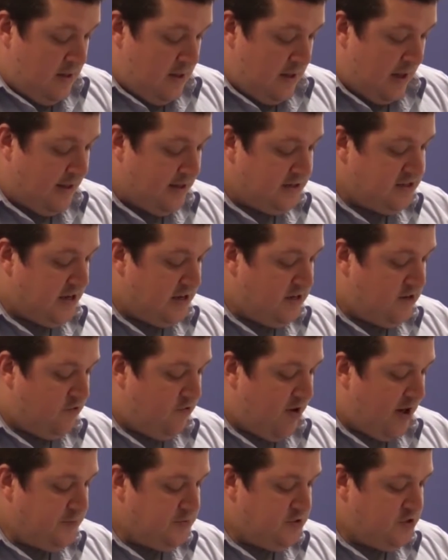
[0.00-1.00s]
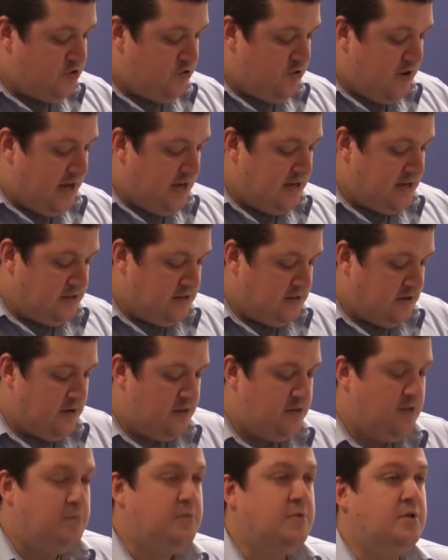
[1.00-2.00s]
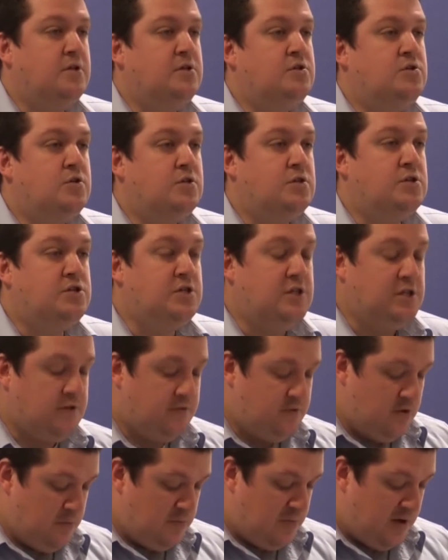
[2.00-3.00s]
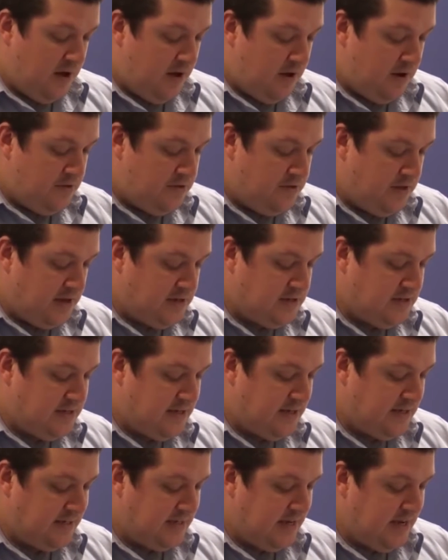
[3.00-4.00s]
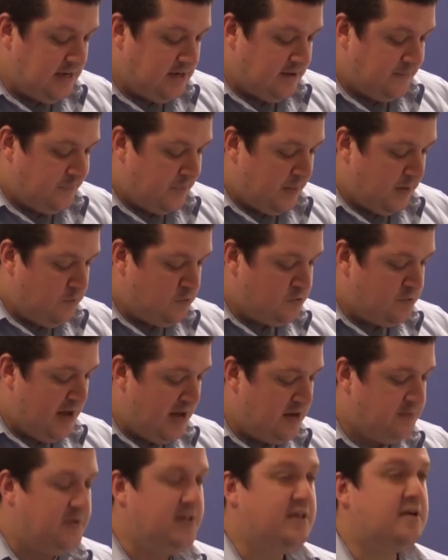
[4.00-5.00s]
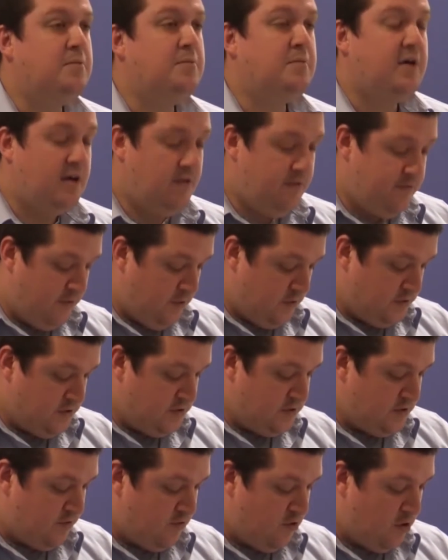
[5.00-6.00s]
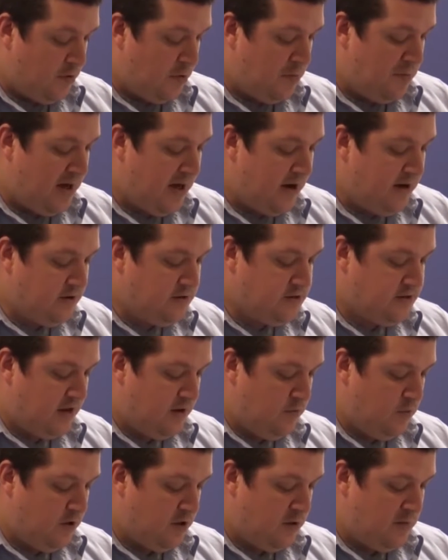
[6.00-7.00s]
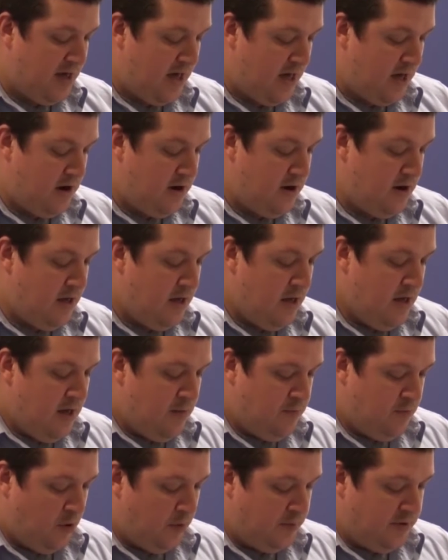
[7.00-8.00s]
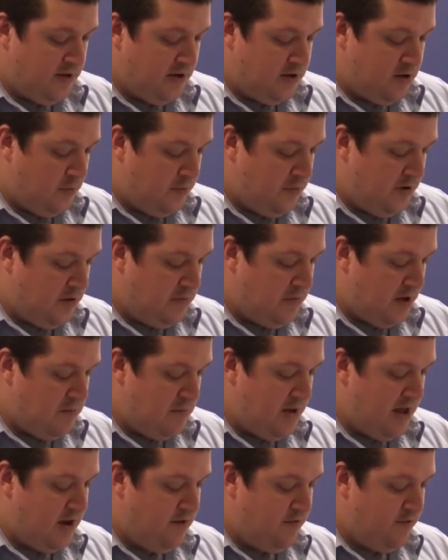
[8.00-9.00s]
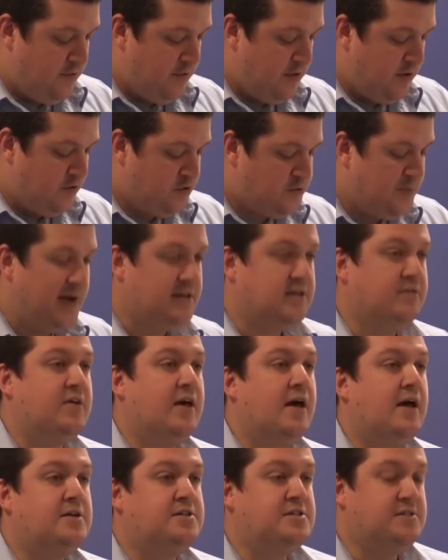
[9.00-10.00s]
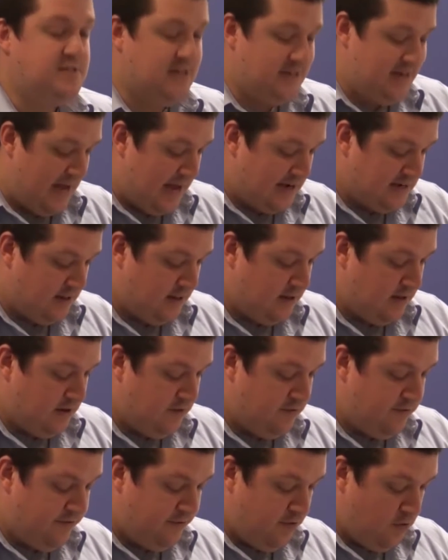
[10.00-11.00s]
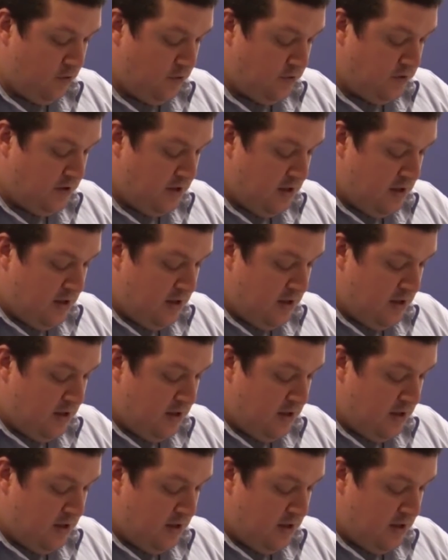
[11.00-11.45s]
Alexander Ramsay's raid into Northumberland during the siege of Dunbar in 1338 was met by the combined forces of Robert Manners and William Heron, probably accompanied by men from their respective garrisons at Ettal and Ford.